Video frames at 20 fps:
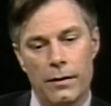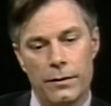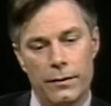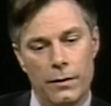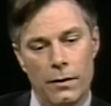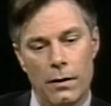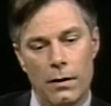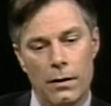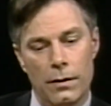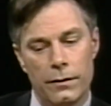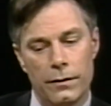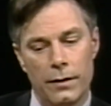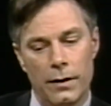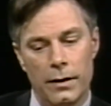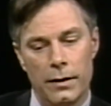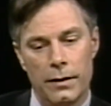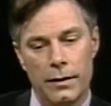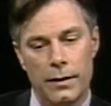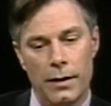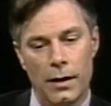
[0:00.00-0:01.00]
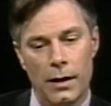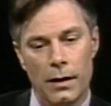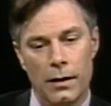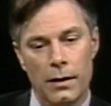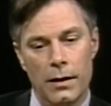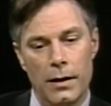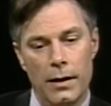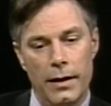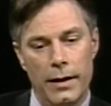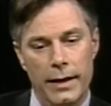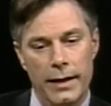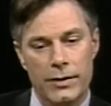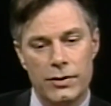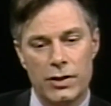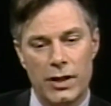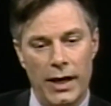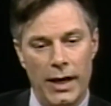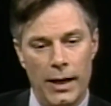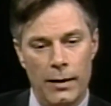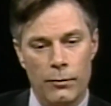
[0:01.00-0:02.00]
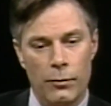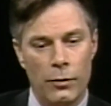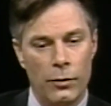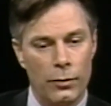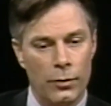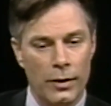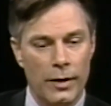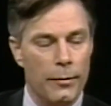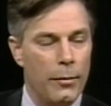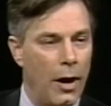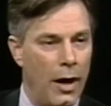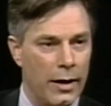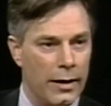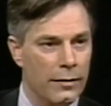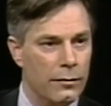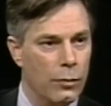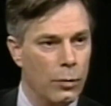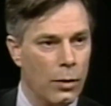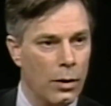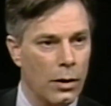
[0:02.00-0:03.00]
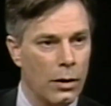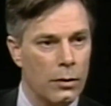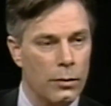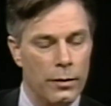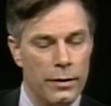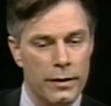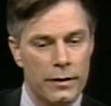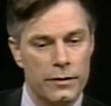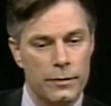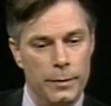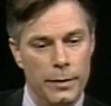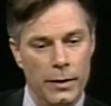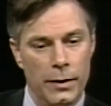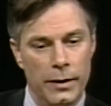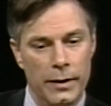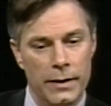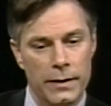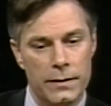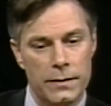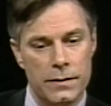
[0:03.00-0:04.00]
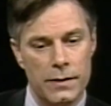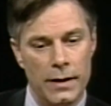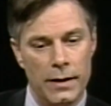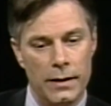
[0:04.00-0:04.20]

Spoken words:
are stars, and each came with really a body of work, with experience.